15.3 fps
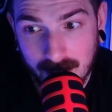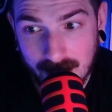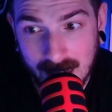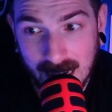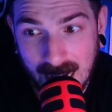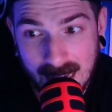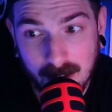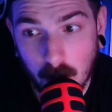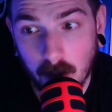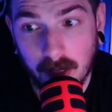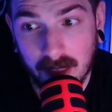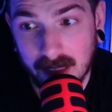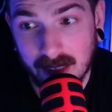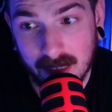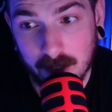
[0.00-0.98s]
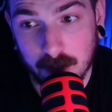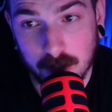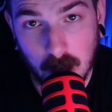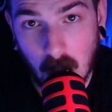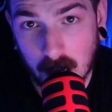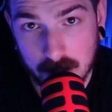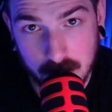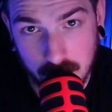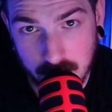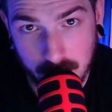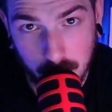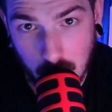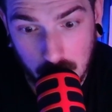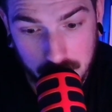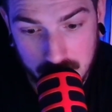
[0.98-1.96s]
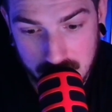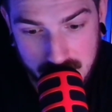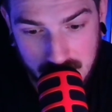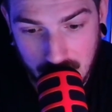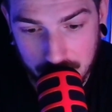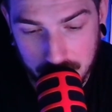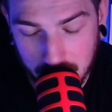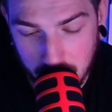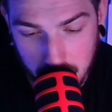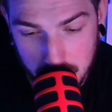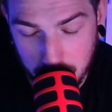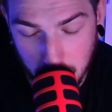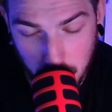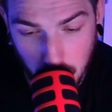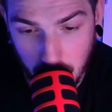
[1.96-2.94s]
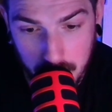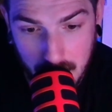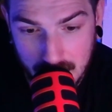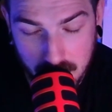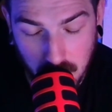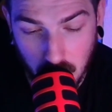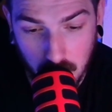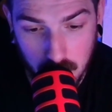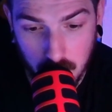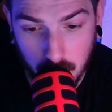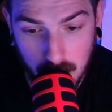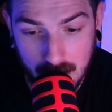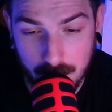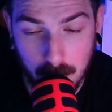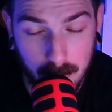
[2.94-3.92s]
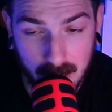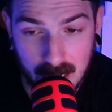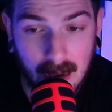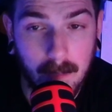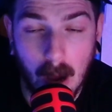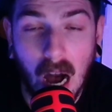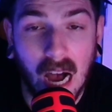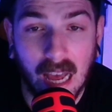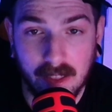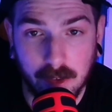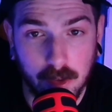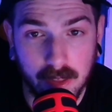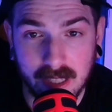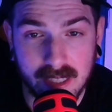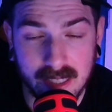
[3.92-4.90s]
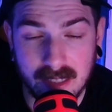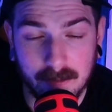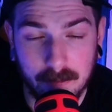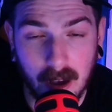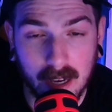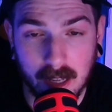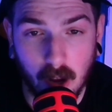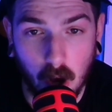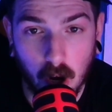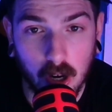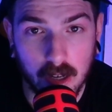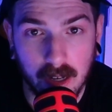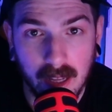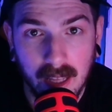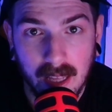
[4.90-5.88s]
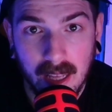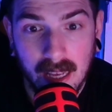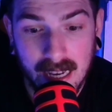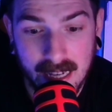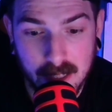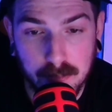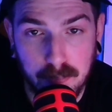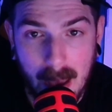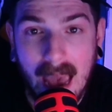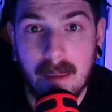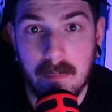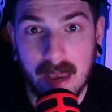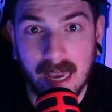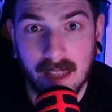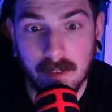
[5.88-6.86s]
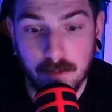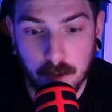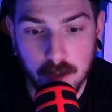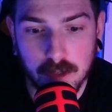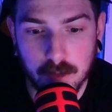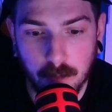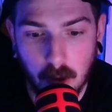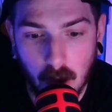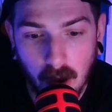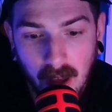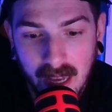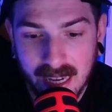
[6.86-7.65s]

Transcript: I know that there's Oscars involved and stuff and Christopher Nolan makes art or whatever, but come on, dude, this isn't fucking art. It's Batman, first of all.